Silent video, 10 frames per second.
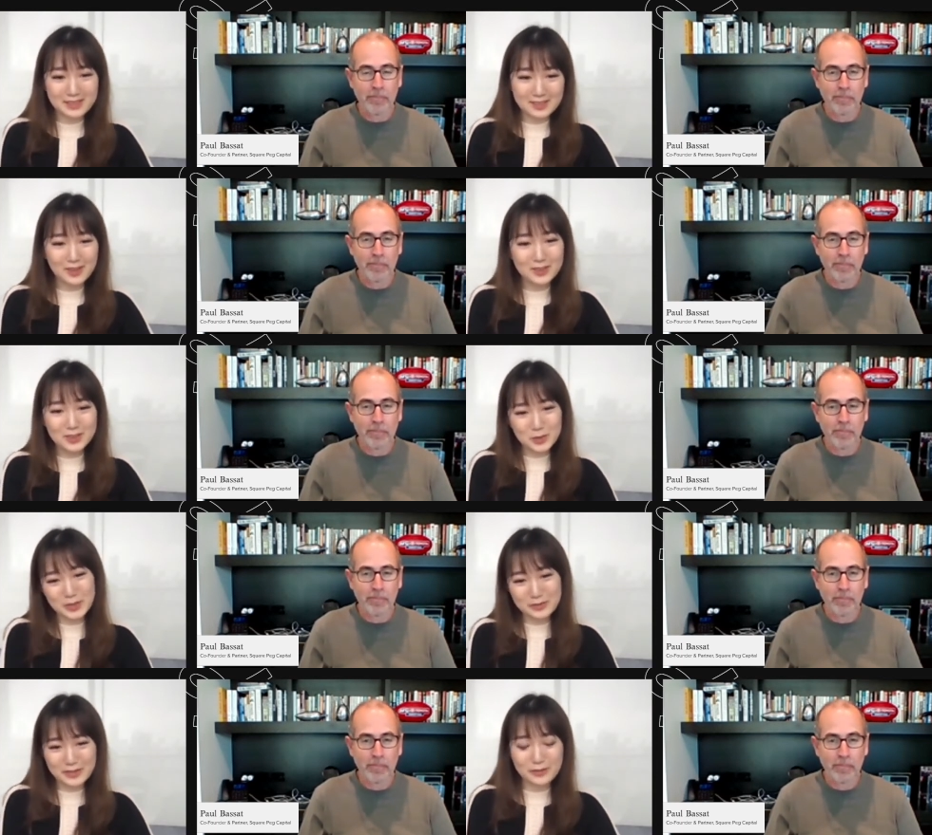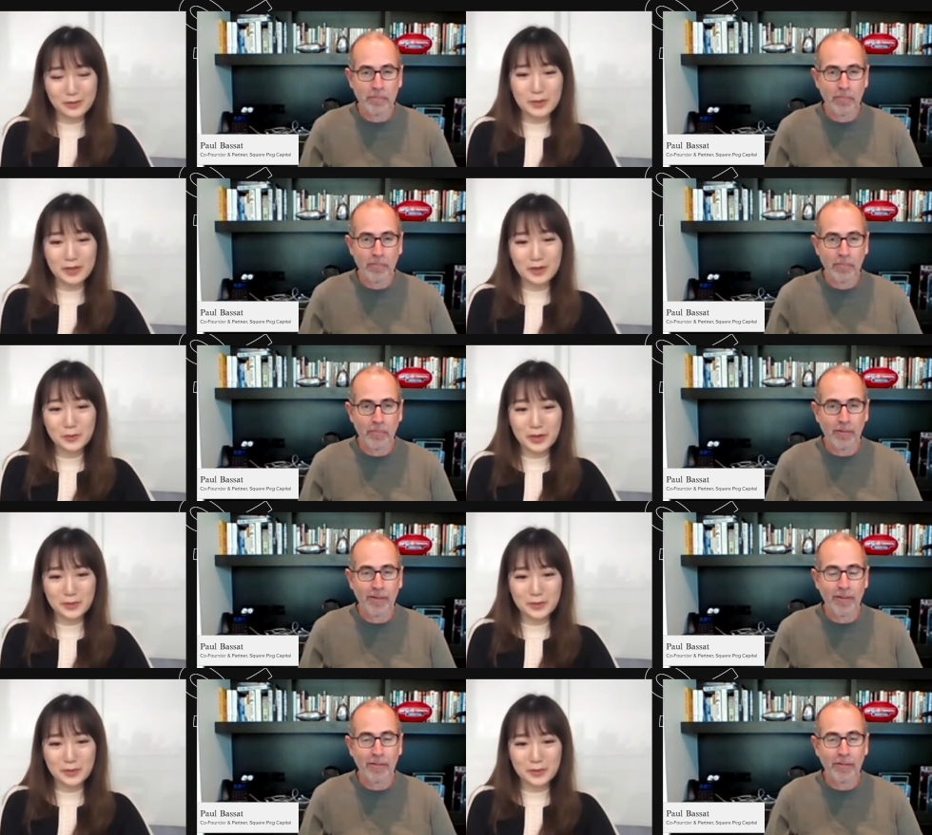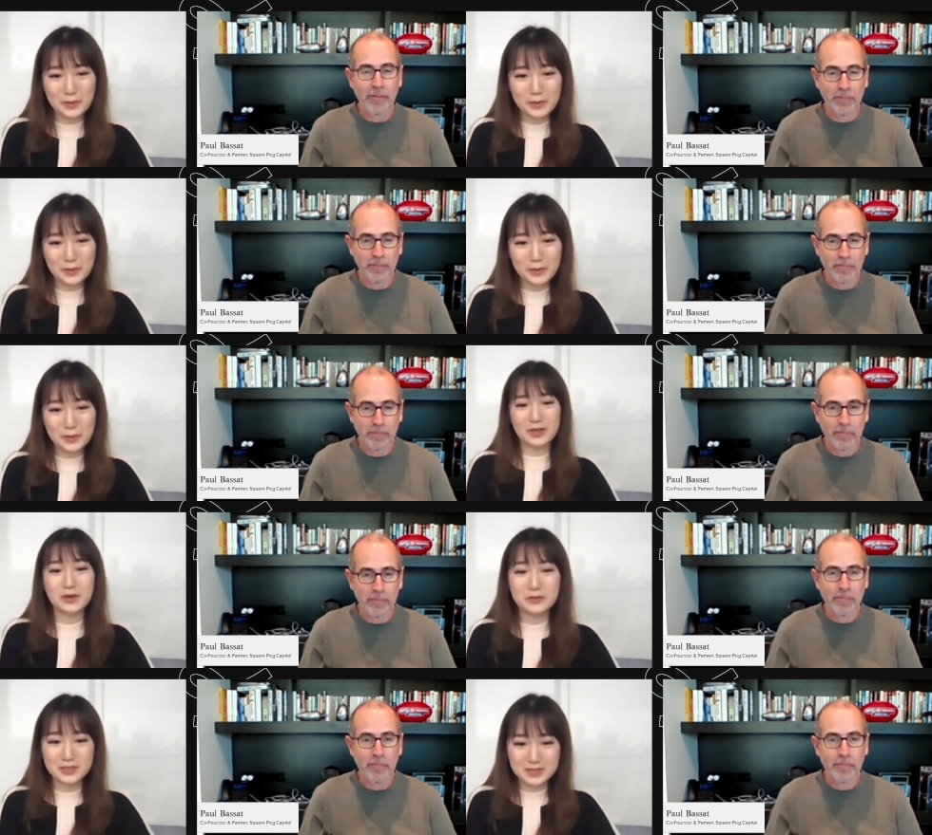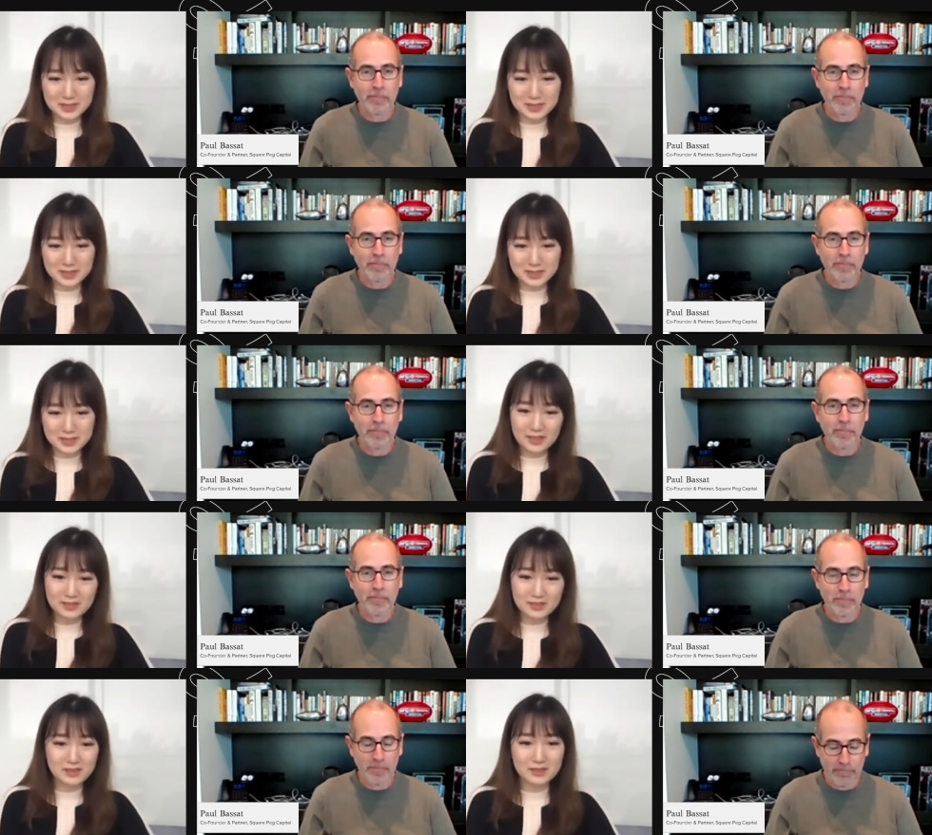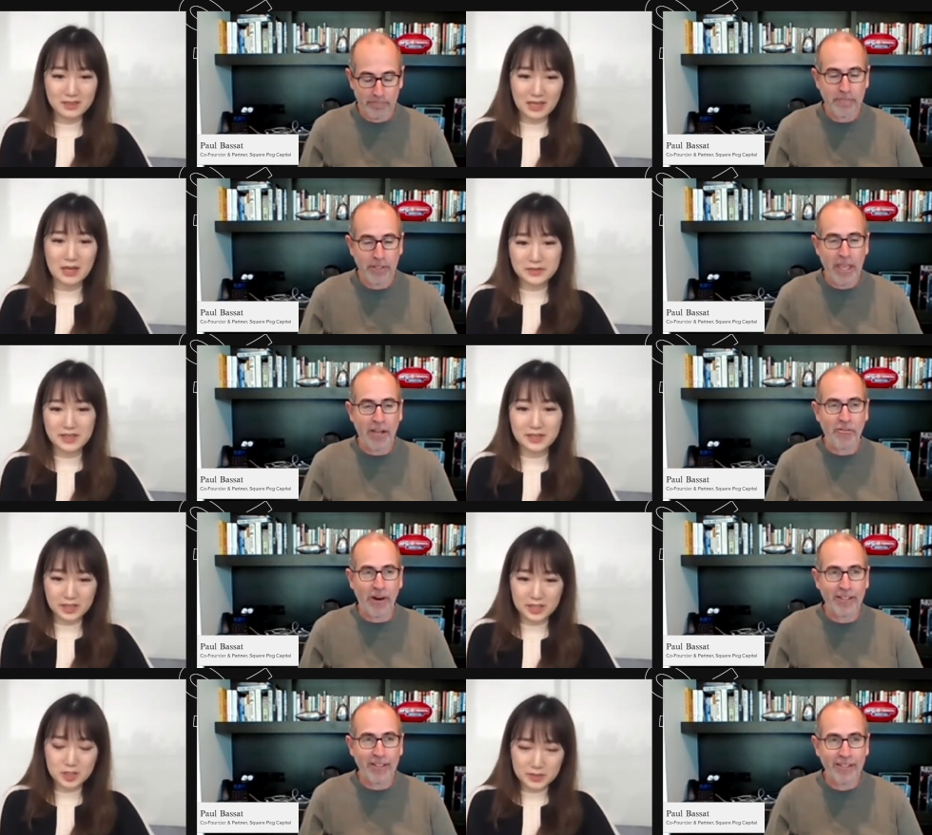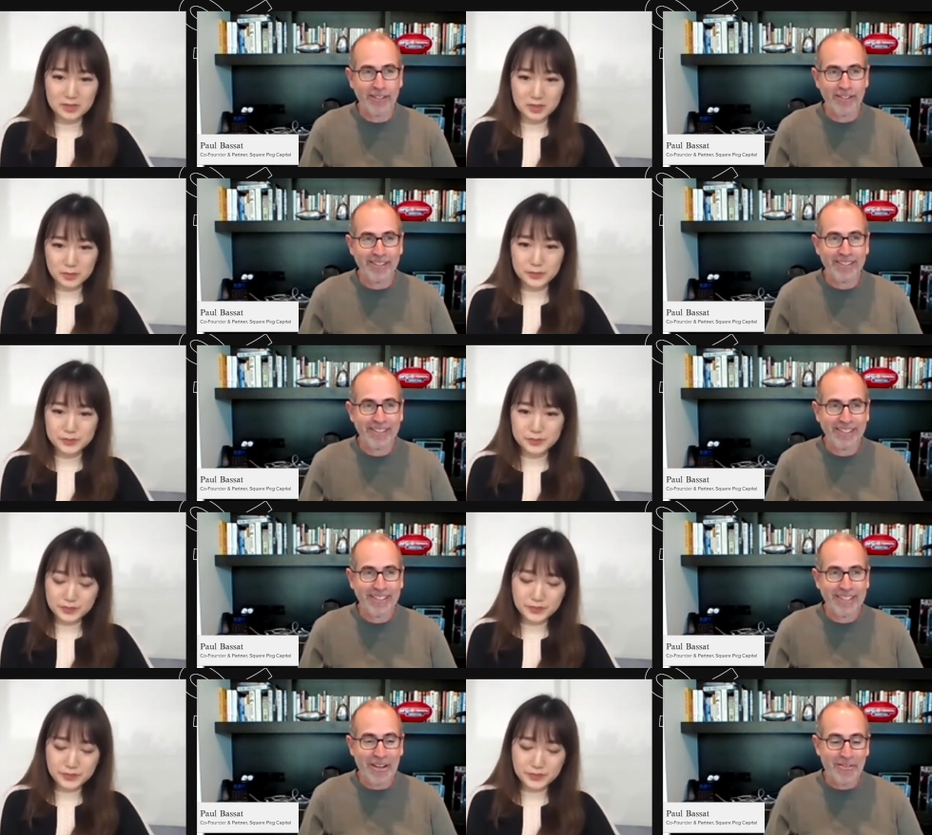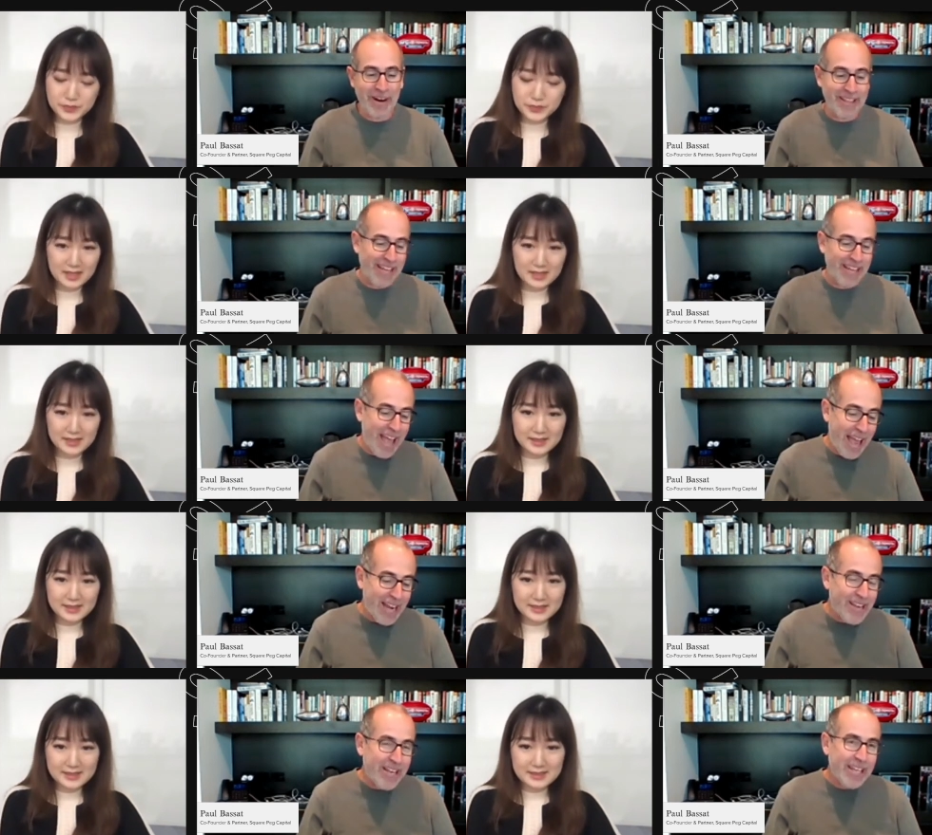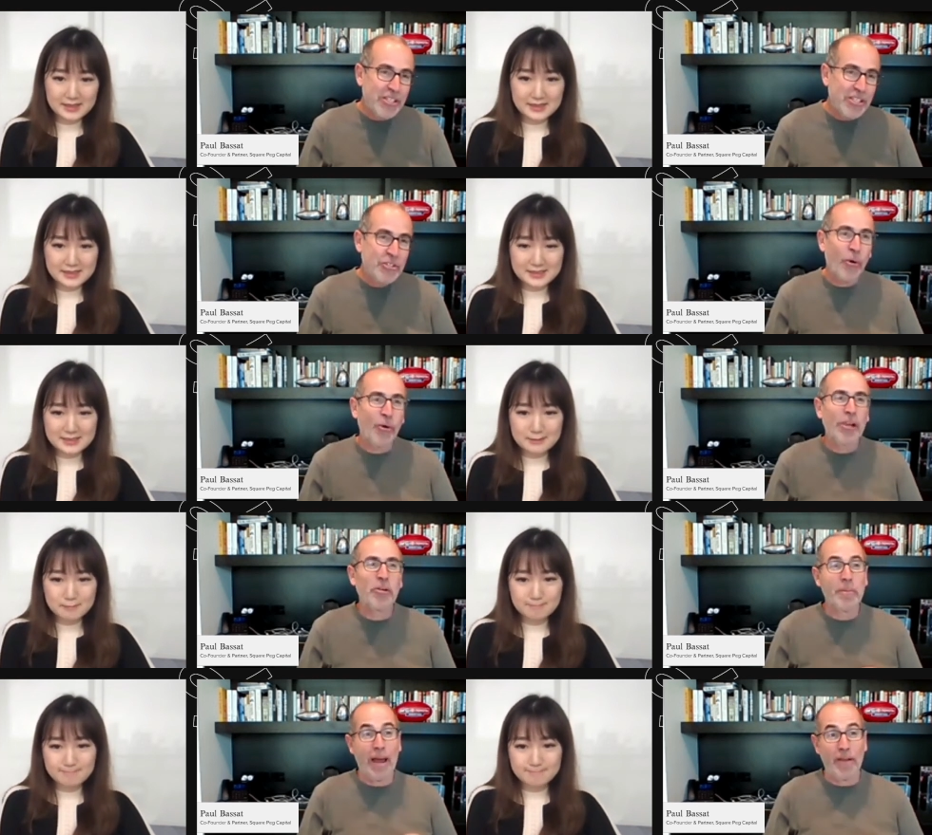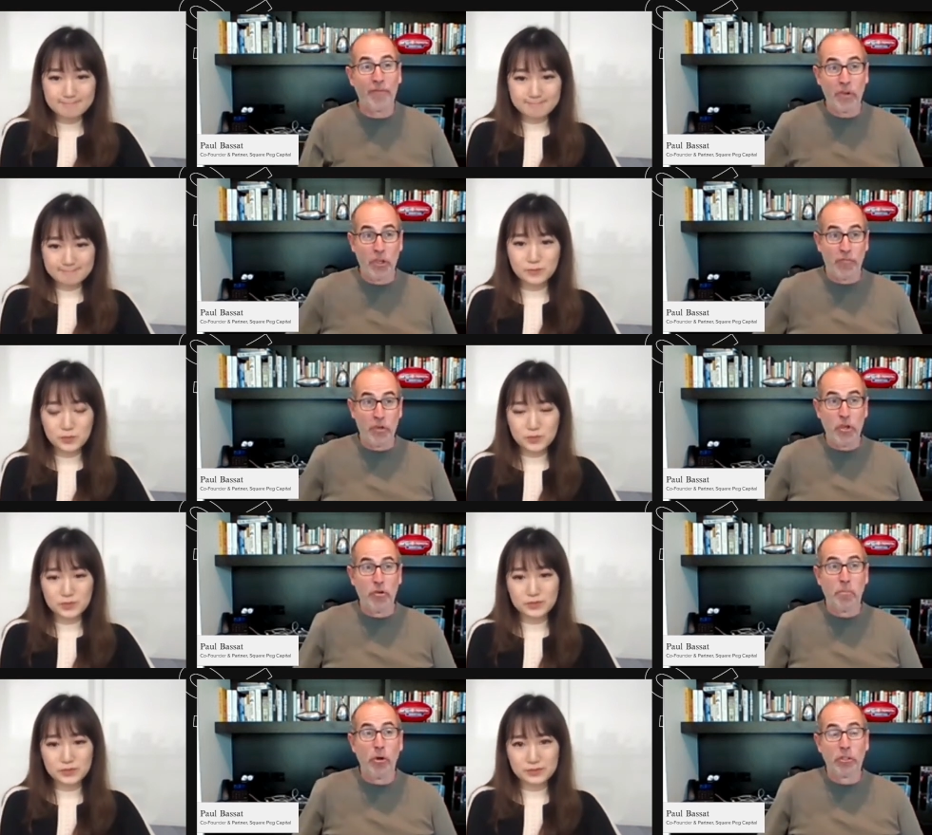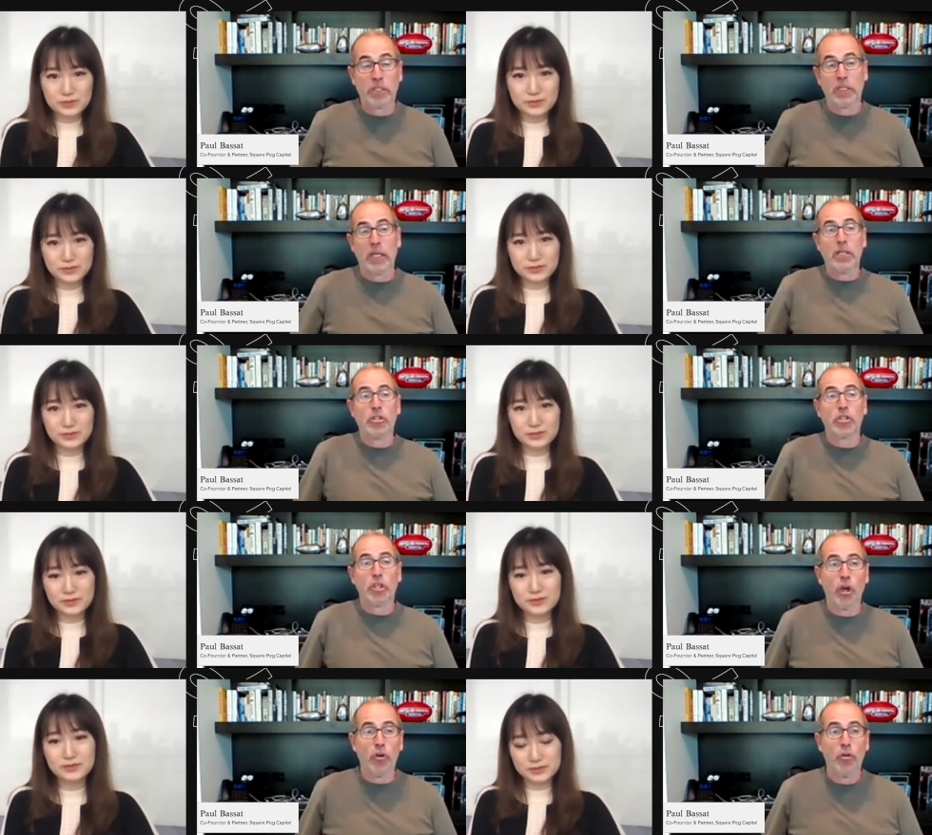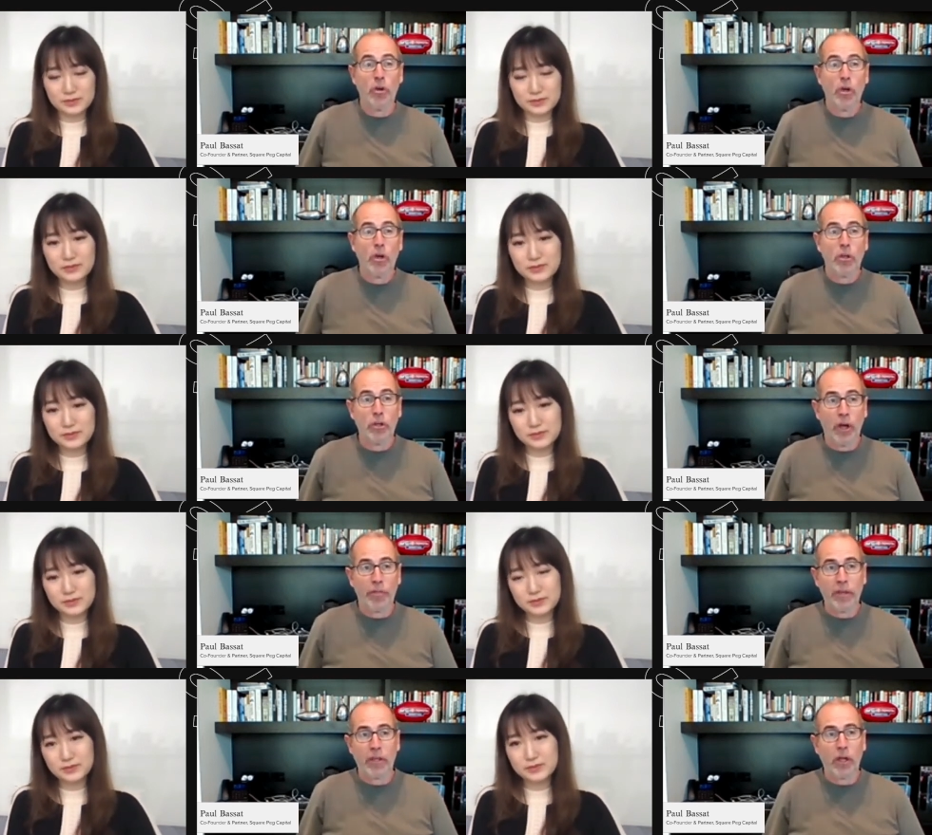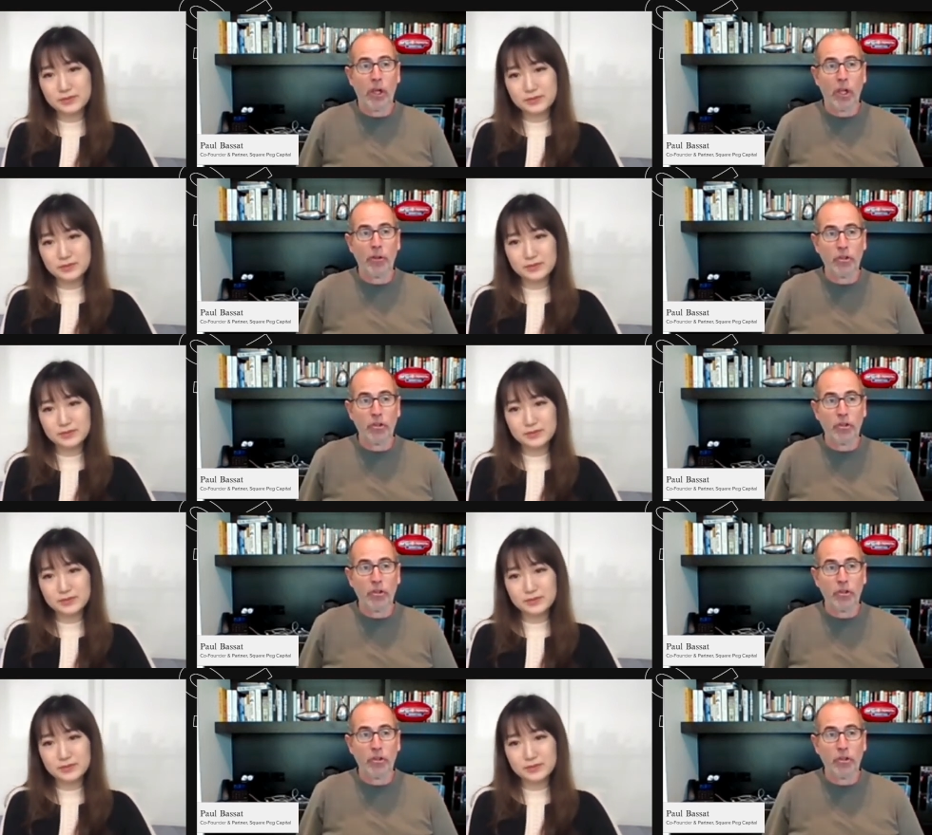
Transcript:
Speaker 1: close to perfect formula where we can make all of the offices work together and have yeah, that engagement.
Speaker 2: Yeah, great. And and let's talk a little bit about for you personally. And so you know, I think uh, you